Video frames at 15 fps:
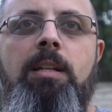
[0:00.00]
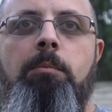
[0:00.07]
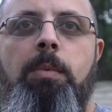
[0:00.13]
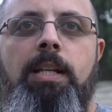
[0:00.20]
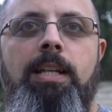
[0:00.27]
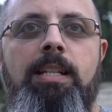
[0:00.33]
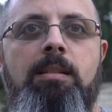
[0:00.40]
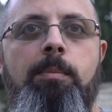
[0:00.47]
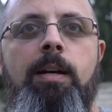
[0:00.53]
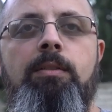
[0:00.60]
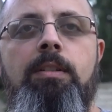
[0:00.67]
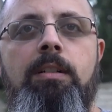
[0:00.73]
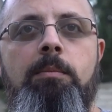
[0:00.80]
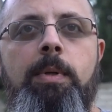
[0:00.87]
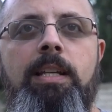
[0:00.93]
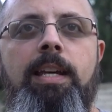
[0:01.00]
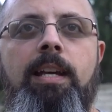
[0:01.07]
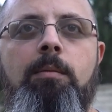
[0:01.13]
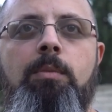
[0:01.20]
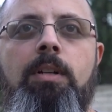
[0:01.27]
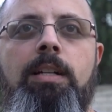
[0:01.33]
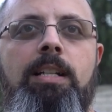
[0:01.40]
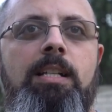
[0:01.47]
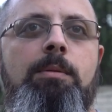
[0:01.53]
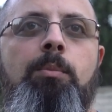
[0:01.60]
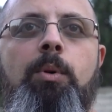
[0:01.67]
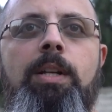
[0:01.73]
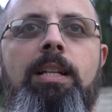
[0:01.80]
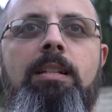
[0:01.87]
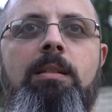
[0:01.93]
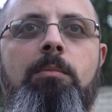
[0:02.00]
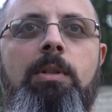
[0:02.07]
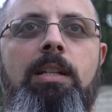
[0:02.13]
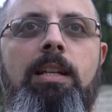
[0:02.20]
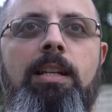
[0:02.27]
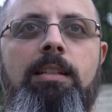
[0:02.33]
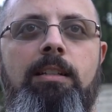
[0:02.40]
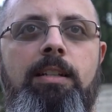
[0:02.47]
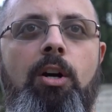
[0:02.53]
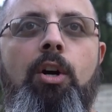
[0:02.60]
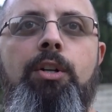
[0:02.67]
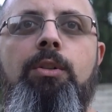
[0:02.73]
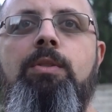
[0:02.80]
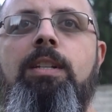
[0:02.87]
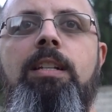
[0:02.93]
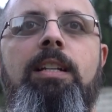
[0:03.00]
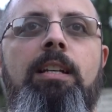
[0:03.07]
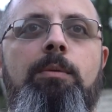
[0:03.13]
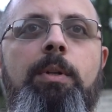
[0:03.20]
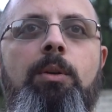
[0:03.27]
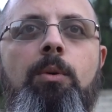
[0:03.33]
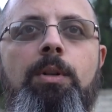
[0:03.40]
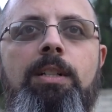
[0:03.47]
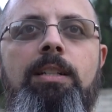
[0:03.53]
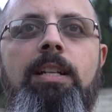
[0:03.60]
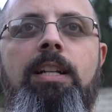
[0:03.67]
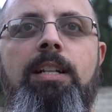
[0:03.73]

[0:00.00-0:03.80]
meaning it's mounted on my camera and it's pointing to me and the audio is going to get recorded